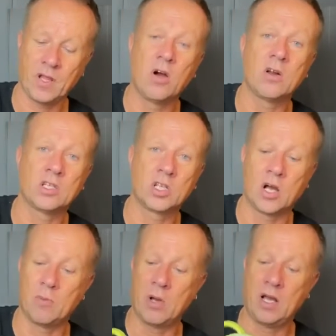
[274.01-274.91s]
on a
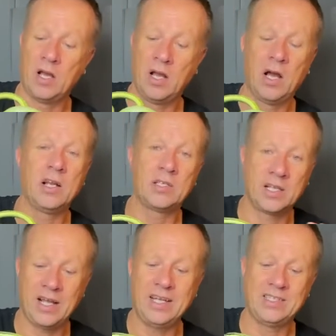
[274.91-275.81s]
timer, and it's
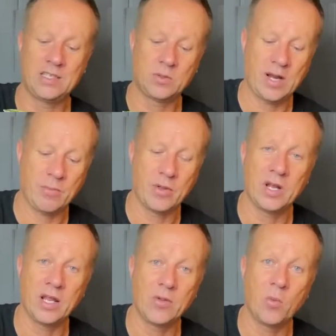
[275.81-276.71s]
heated to an ambient
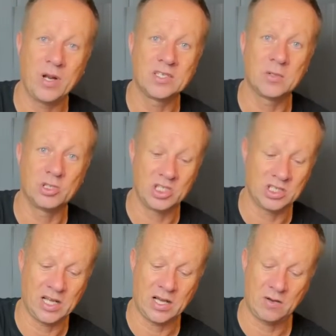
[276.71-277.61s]
in the winter, which is
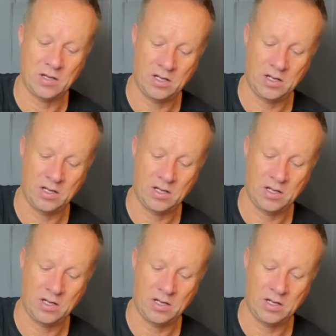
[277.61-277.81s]
now,